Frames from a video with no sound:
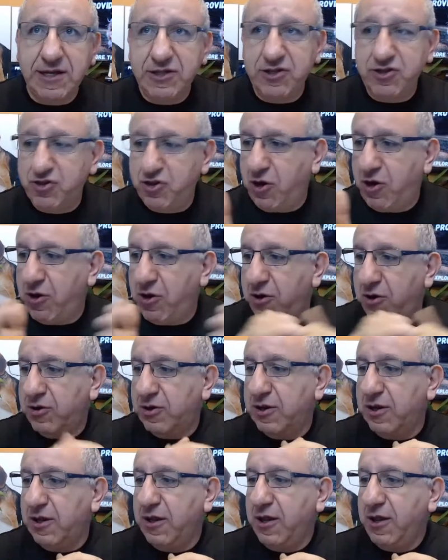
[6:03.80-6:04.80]
a
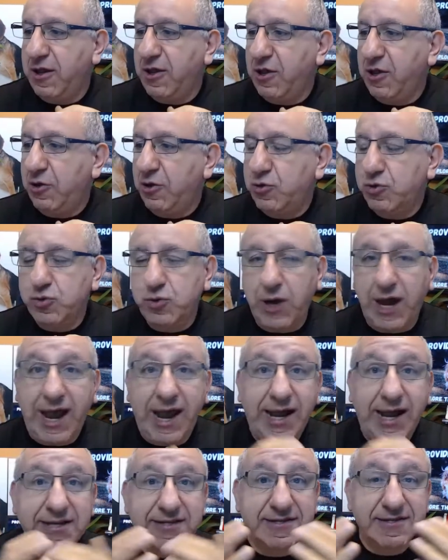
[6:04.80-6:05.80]
dog who
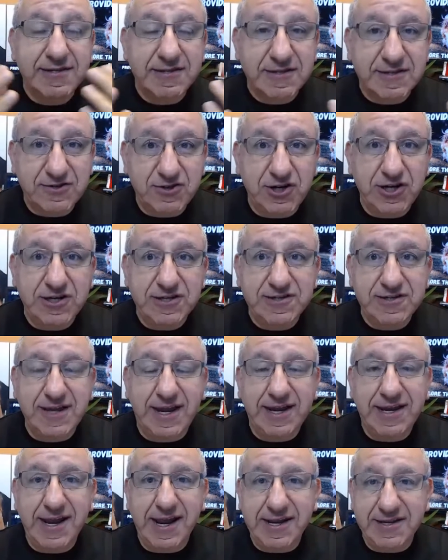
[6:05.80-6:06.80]
has stress
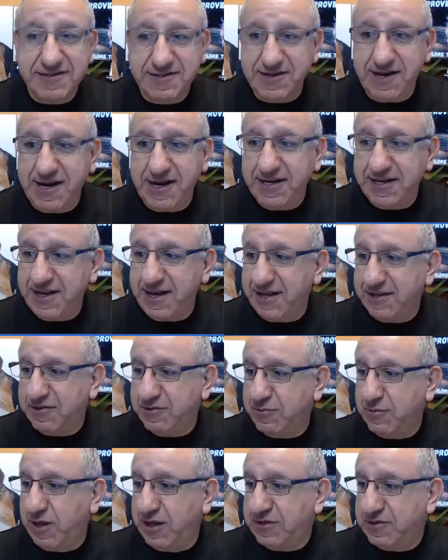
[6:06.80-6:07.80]
and anxiety
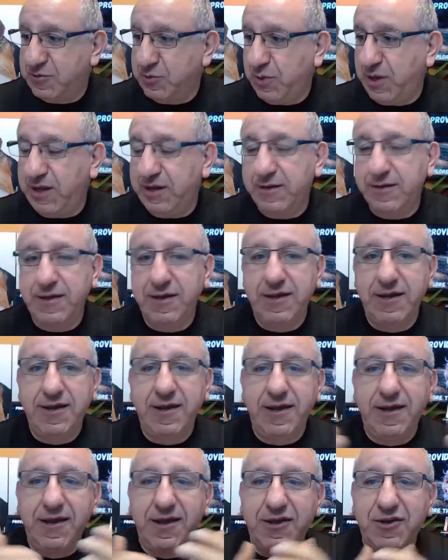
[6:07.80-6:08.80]
as well.
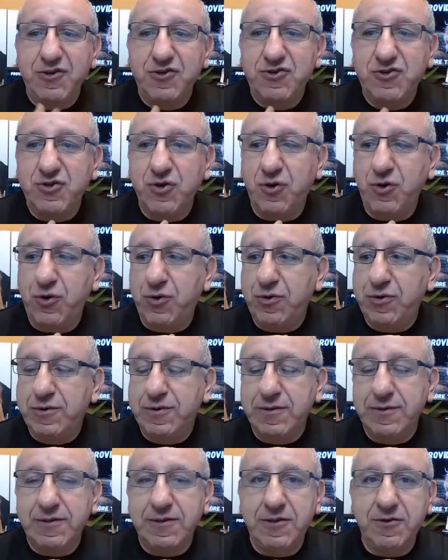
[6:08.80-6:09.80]
So
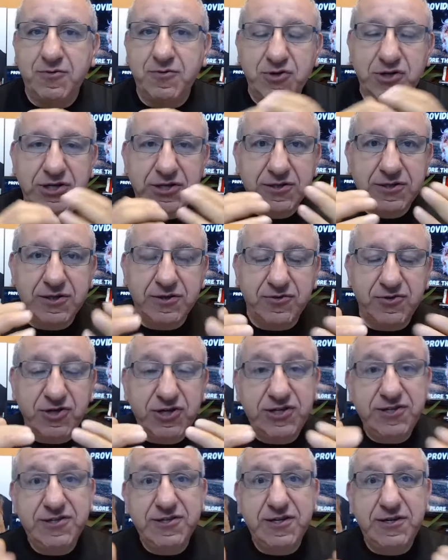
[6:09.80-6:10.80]
the
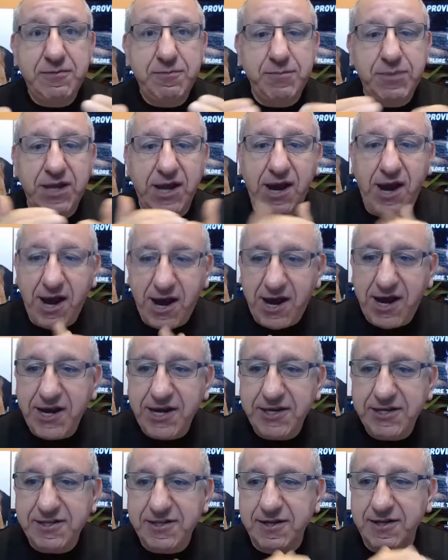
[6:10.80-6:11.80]
reason
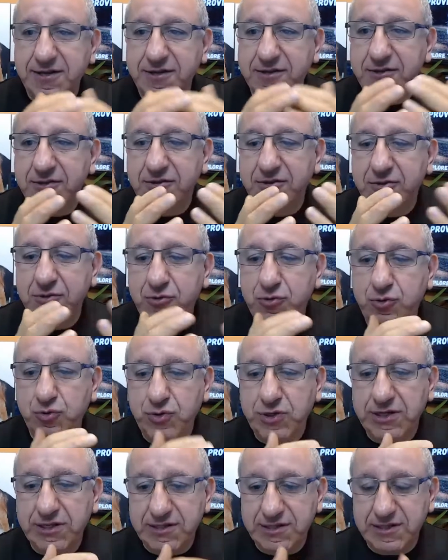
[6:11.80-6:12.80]
behind
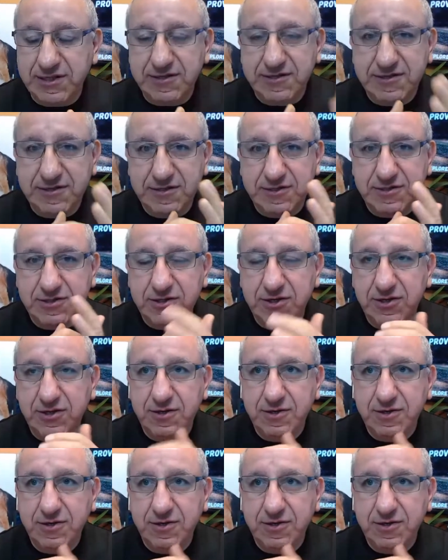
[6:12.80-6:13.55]
doing this